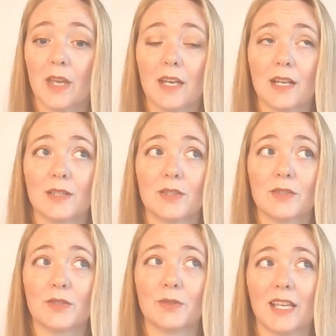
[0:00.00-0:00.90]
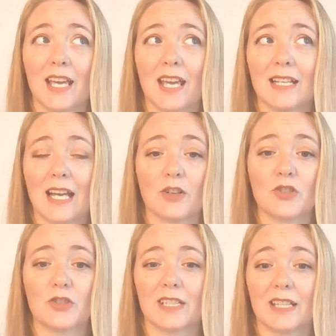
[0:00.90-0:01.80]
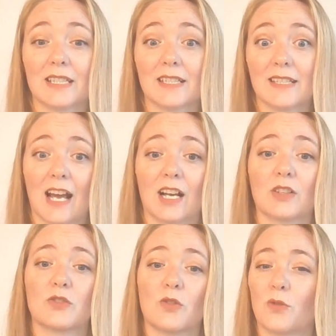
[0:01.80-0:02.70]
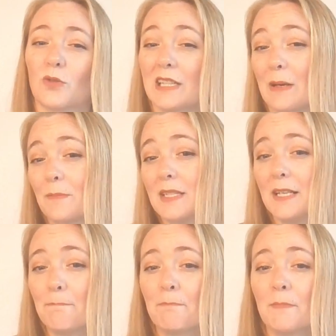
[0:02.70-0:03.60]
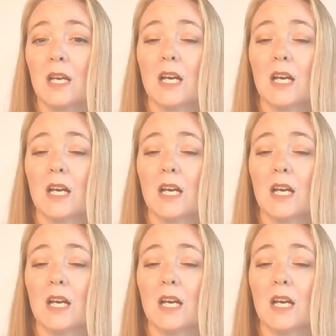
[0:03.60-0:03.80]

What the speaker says: and so they can't actually get the sac totally empty.